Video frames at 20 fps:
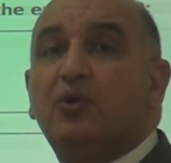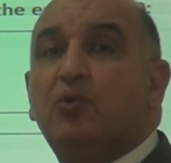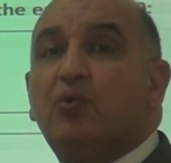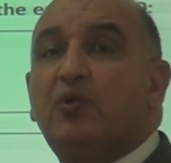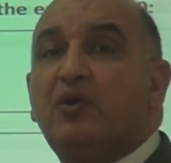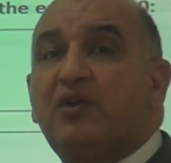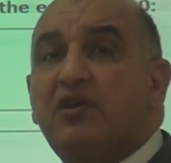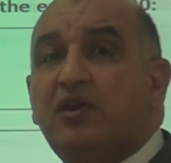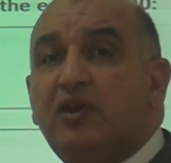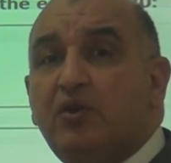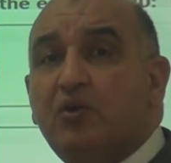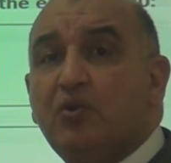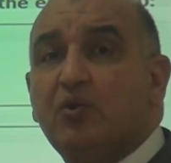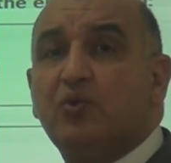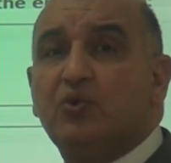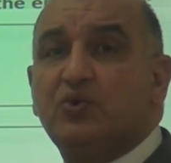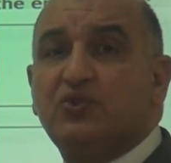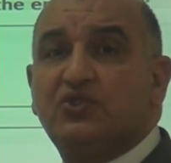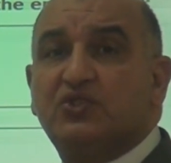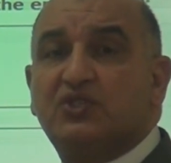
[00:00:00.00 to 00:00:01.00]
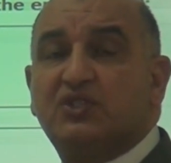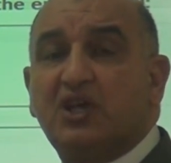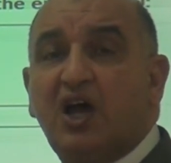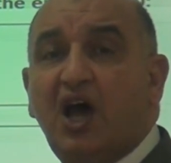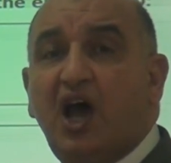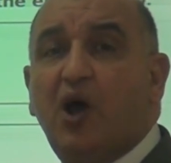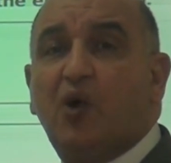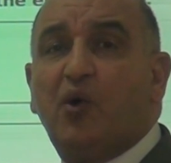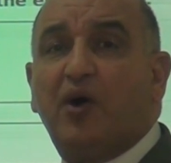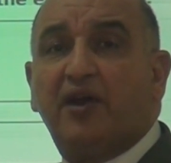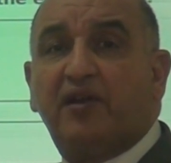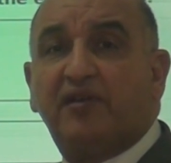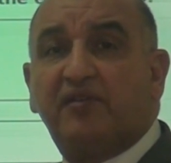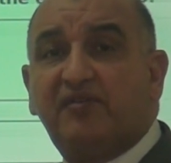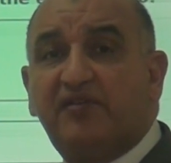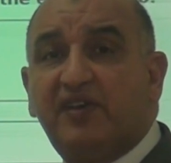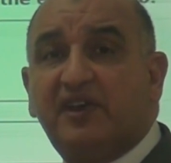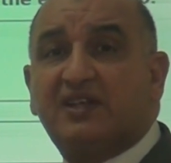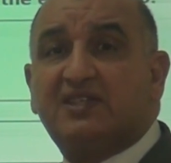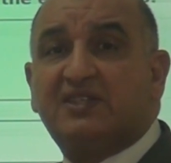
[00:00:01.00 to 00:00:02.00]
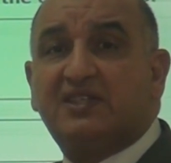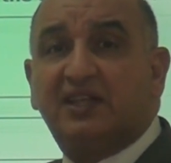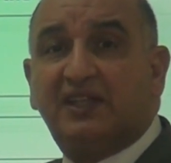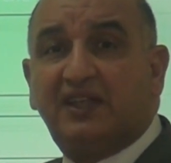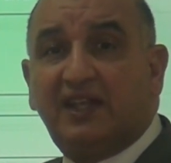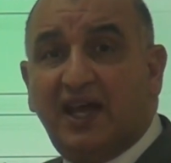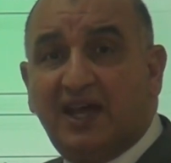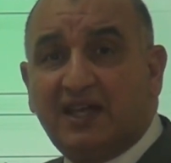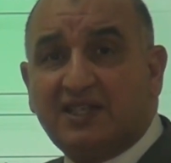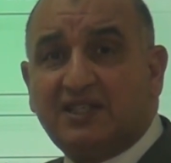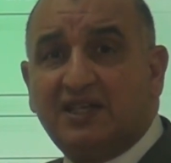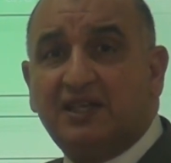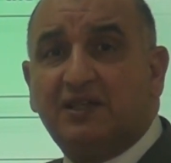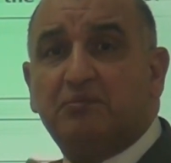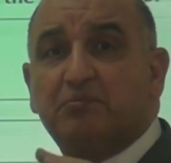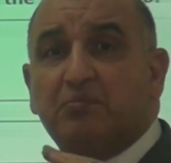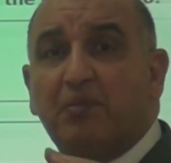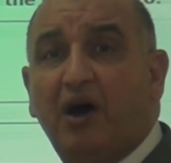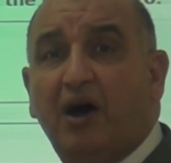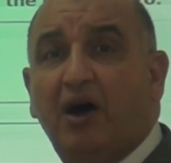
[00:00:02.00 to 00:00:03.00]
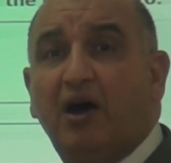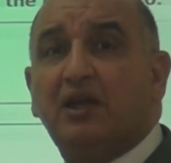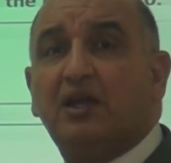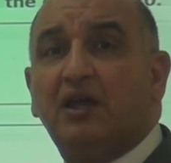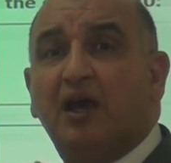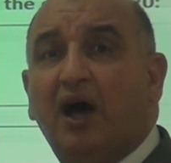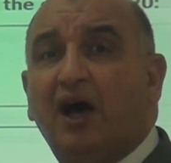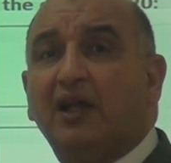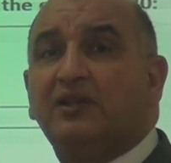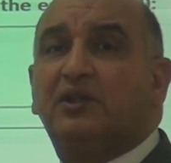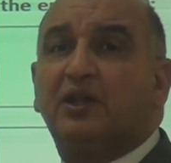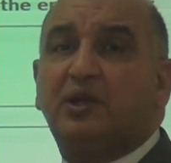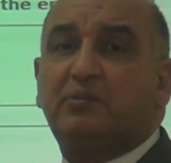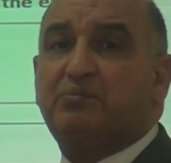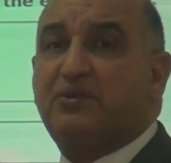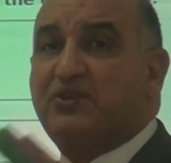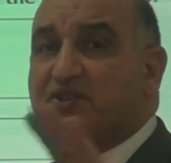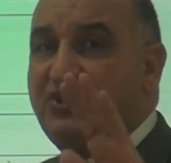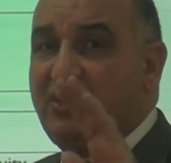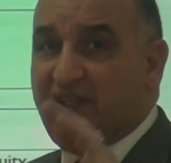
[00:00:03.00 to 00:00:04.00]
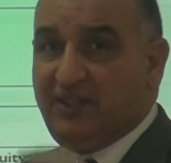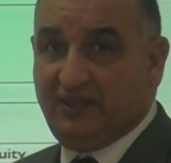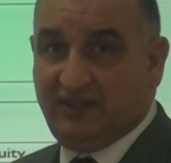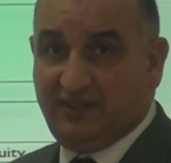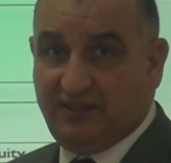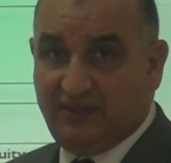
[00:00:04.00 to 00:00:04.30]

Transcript: we use our fixed asset by 100%.